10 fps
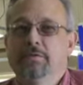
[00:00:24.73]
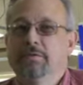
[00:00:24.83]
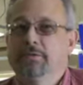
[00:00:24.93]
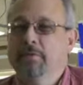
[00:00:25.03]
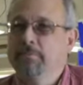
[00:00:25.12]

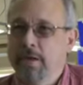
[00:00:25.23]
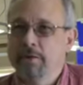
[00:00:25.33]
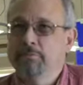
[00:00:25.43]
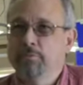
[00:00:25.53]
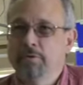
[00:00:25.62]

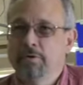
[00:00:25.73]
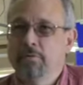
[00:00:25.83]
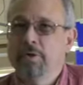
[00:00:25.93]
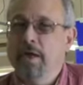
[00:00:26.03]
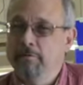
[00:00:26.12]
Sometimes when
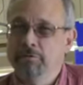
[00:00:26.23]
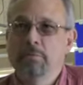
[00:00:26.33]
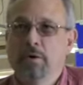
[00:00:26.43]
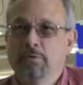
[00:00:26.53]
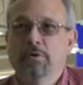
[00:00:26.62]
we have
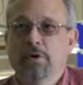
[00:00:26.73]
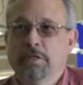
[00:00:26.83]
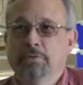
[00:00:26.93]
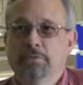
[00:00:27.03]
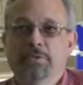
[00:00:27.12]
some older
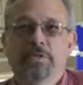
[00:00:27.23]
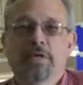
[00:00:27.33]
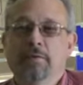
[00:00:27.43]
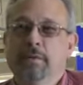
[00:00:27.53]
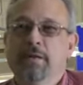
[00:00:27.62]
customers that
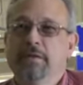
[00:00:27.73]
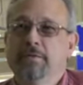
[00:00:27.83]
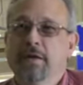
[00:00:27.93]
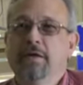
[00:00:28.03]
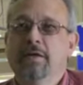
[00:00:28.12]
come in,
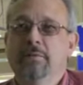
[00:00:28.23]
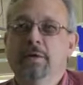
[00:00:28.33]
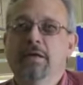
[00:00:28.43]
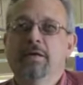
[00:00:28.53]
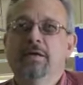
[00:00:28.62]
and they come
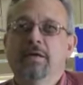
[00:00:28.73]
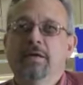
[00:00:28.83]
in